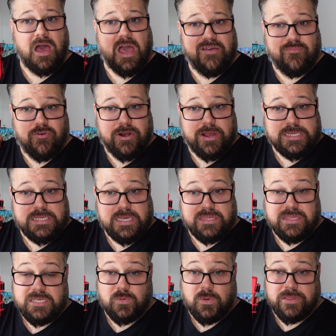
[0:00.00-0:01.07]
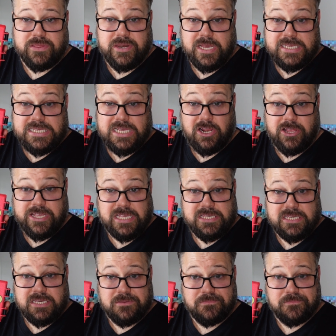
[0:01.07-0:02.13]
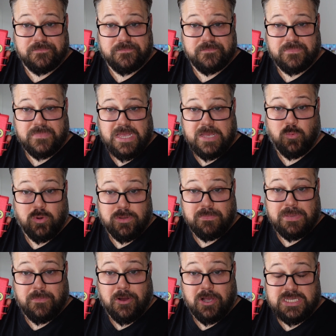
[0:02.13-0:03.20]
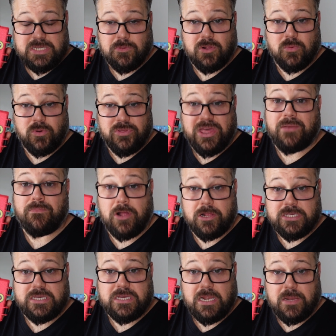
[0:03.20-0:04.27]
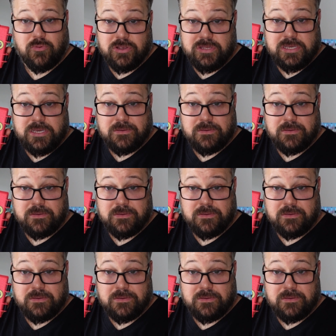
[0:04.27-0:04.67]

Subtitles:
I have products like this one that I sell on Etsy. It wouldn't be possible without multicolor printing.